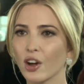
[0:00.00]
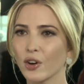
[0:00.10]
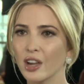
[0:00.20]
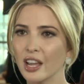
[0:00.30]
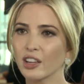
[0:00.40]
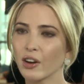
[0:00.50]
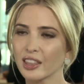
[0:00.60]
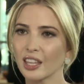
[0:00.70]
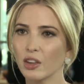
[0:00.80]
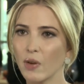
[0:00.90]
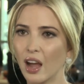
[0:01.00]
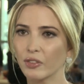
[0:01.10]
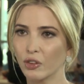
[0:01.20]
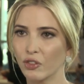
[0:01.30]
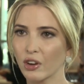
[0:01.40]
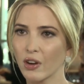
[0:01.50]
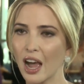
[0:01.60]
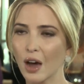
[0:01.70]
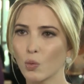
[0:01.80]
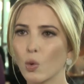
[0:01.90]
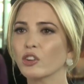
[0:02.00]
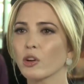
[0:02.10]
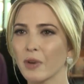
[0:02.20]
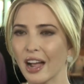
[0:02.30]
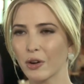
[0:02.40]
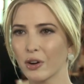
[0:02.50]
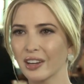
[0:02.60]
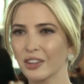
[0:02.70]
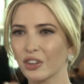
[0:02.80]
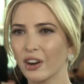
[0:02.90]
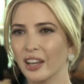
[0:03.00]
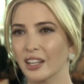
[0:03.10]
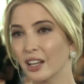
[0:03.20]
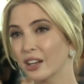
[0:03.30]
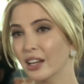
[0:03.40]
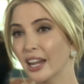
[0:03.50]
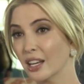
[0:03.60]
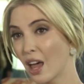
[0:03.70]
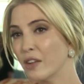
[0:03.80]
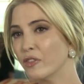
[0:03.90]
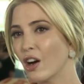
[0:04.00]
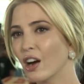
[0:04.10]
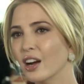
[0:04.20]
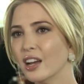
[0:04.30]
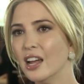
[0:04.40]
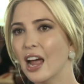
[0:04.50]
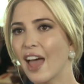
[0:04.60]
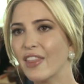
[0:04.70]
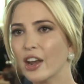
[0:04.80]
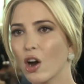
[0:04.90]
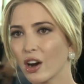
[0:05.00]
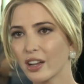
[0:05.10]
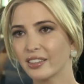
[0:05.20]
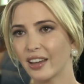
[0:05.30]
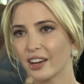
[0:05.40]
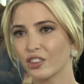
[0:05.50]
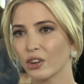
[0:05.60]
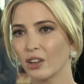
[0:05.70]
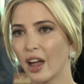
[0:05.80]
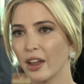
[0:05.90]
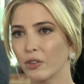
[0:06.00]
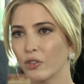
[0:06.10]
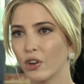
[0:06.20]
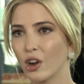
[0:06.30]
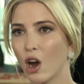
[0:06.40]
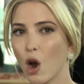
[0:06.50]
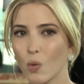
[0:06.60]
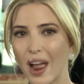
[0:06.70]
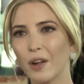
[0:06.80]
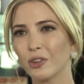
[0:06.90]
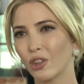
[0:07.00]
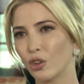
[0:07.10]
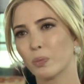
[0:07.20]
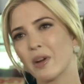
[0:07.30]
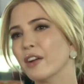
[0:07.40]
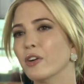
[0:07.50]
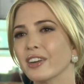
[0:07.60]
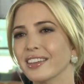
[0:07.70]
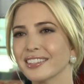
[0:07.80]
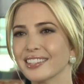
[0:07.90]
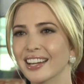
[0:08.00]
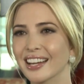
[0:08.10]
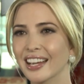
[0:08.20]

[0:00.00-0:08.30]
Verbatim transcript: So, you know, I think you have to figure out what your priorities are in, in life are, and then architect your life around those priorities.